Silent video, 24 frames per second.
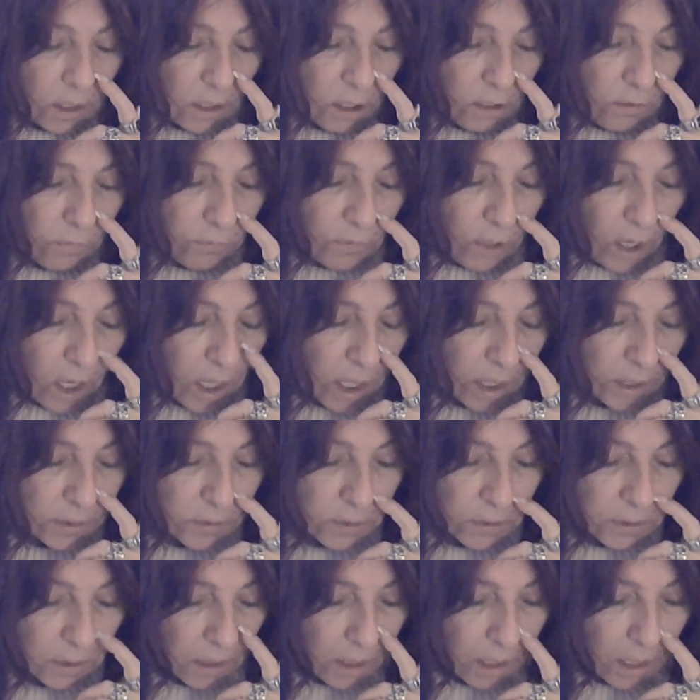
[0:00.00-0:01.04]
You've
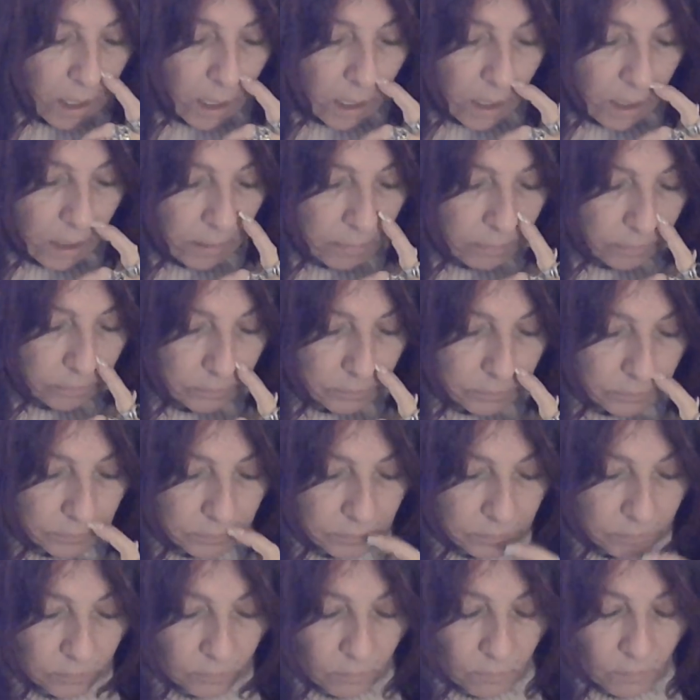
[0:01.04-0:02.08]
got
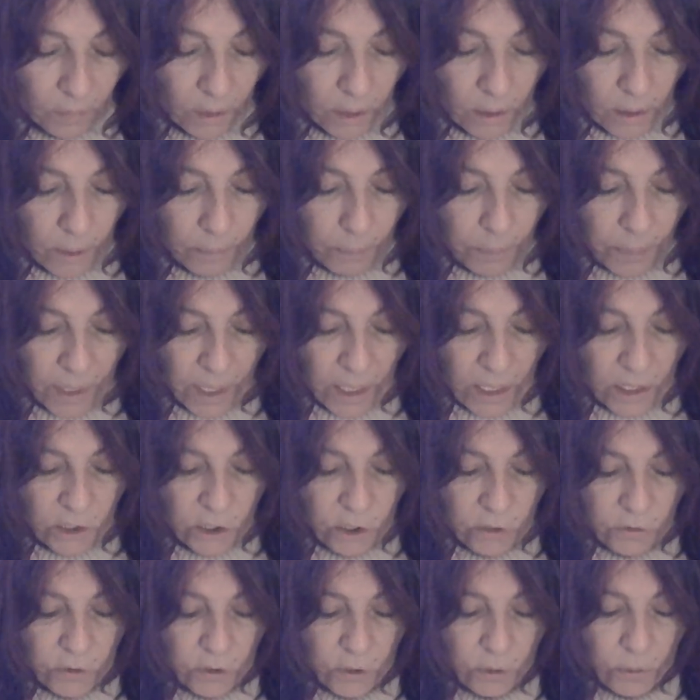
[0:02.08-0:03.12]
a
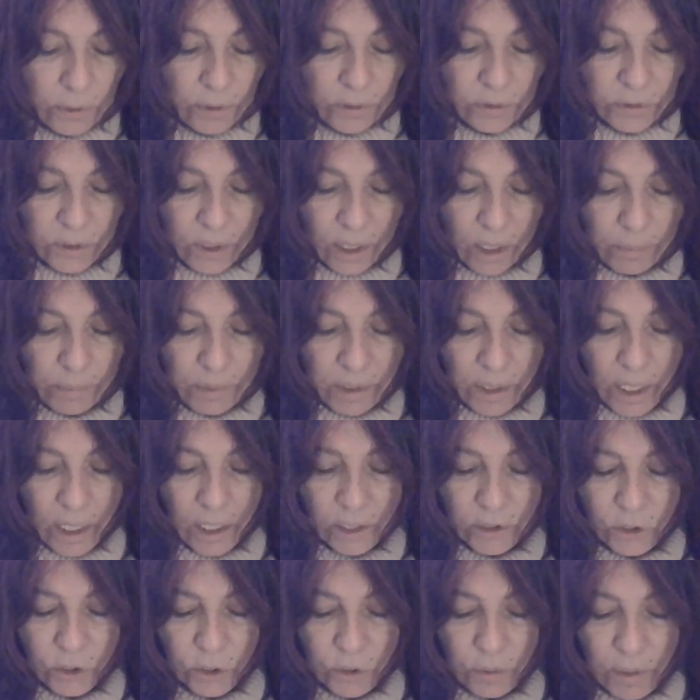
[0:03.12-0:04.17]
Page of Swords coming
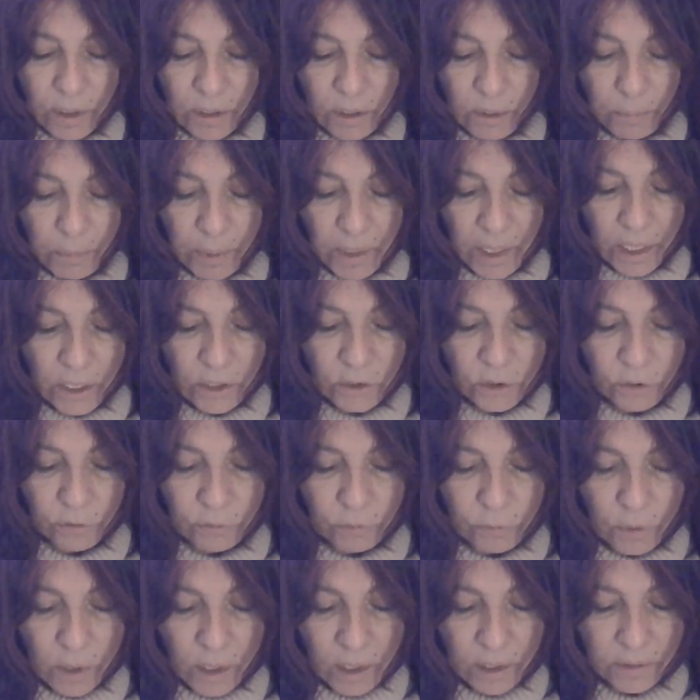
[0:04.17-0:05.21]
at you and a Page
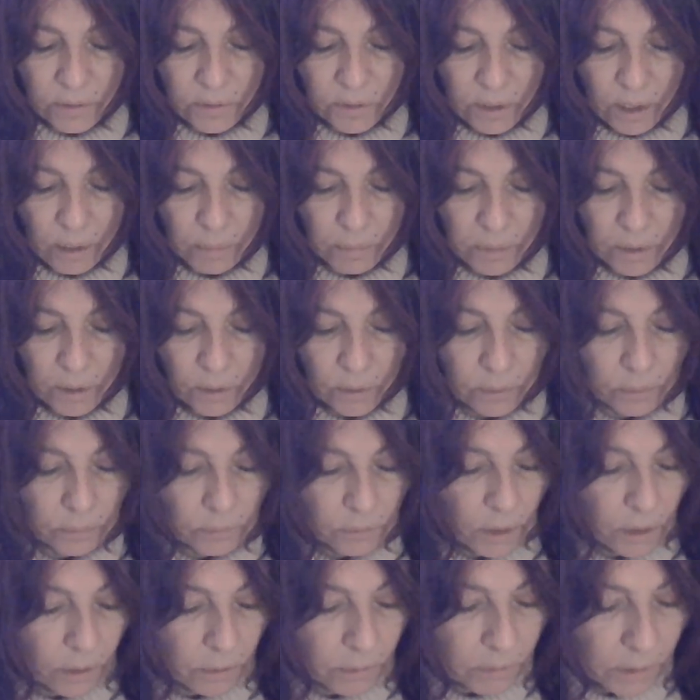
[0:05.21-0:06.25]
of Wands coming. Oh,
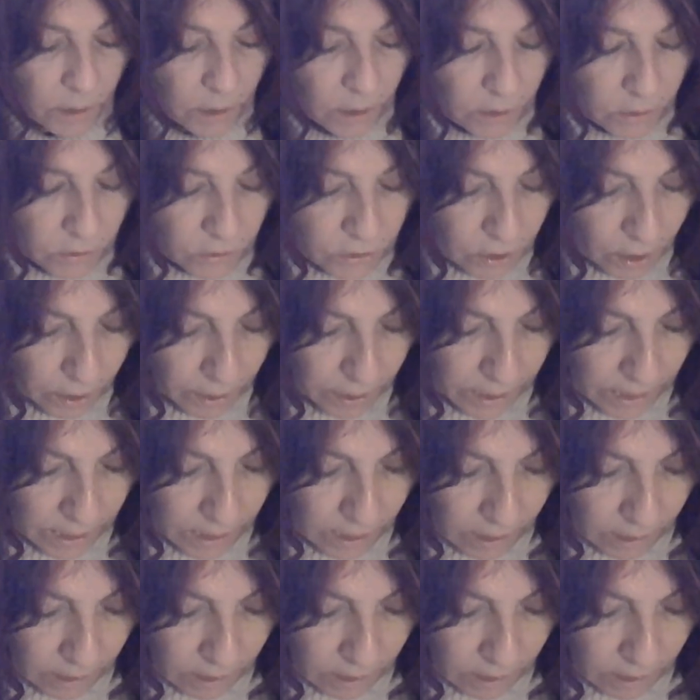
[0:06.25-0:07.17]
no. Sorry.